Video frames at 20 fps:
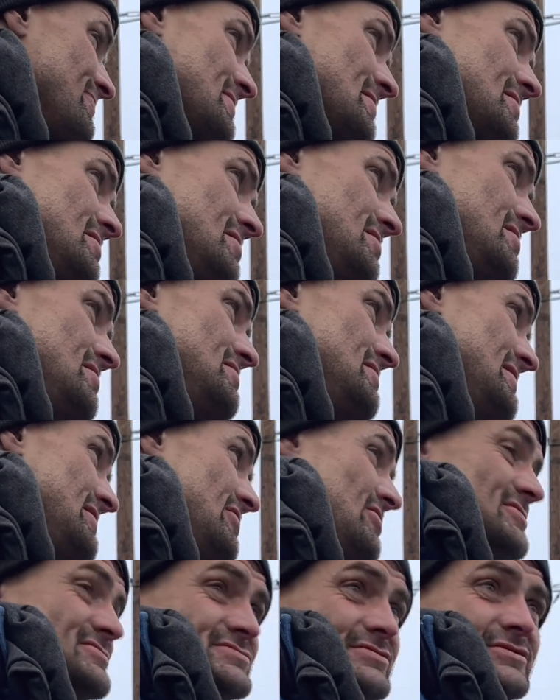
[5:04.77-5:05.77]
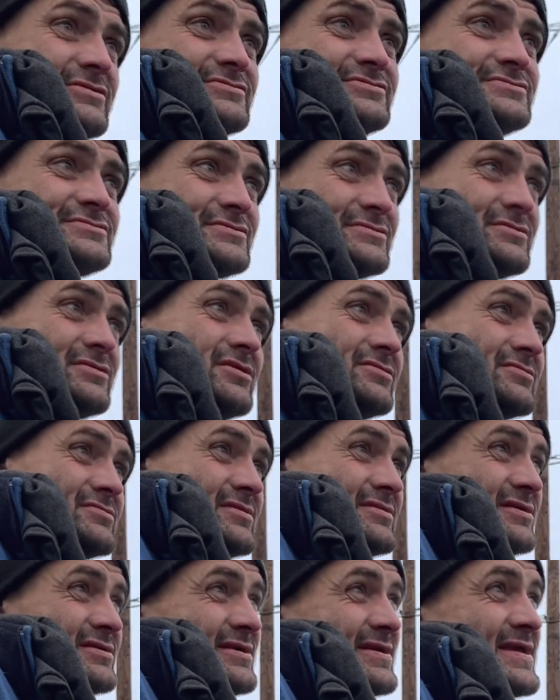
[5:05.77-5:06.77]
Larry's house,
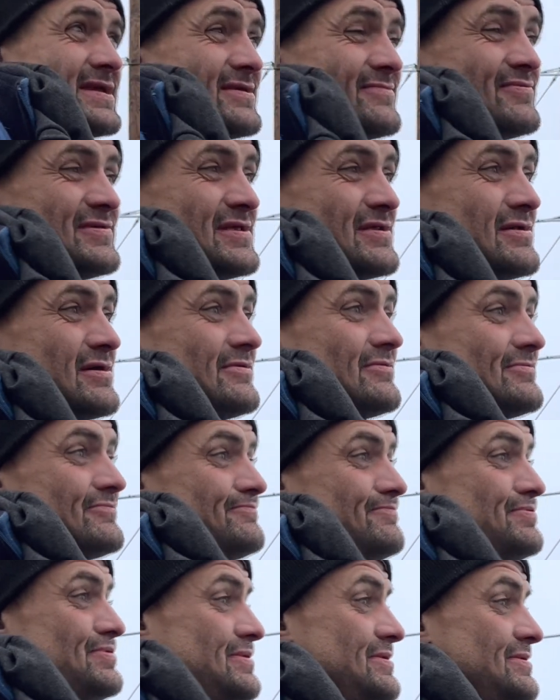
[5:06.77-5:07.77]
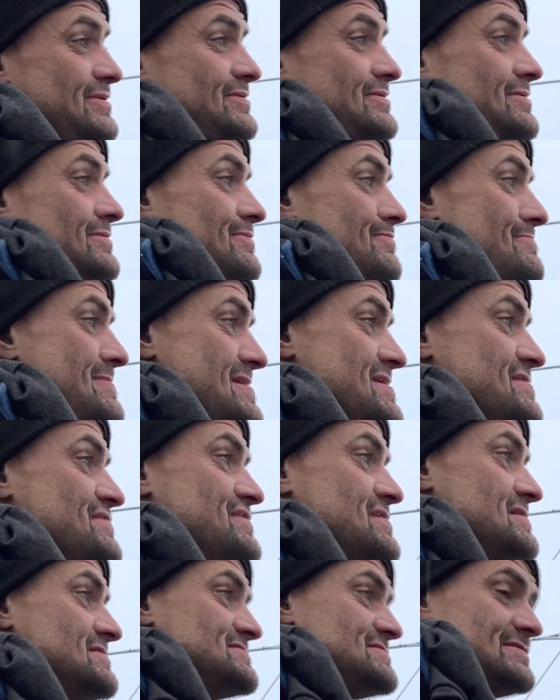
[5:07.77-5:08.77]
giving many
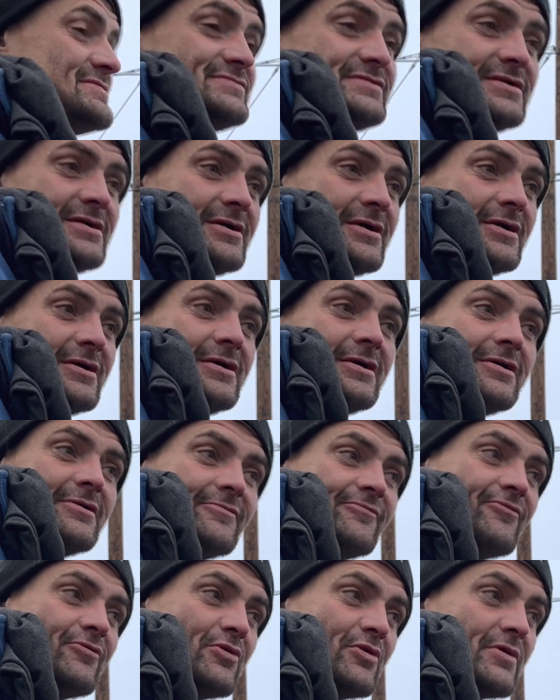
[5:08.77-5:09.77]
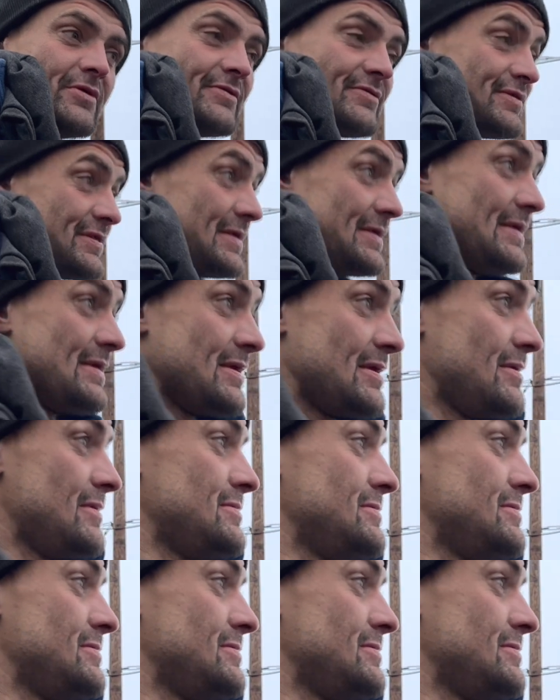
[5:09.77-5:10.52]
things that for the